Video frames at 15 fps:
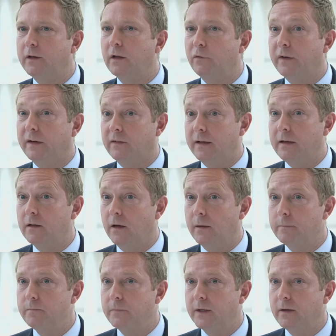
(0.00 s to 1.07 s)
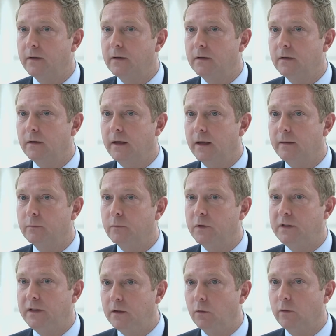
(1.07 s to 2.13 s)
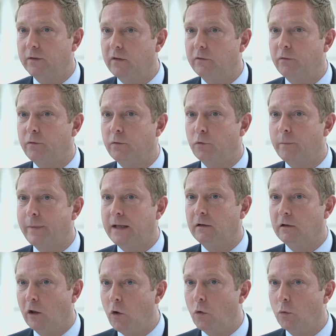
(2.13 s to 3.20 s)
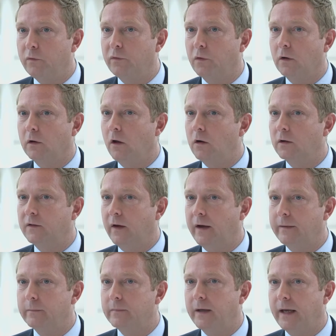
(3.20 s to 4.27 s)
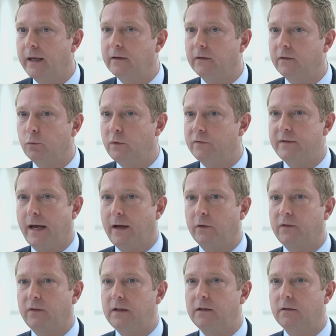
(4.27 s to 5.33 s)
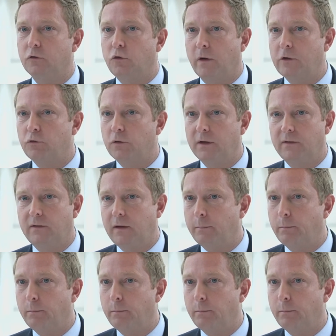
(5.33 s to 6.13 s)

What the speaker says: at fixed income, yields have remained low for a long time, and we've now seen treasuries dip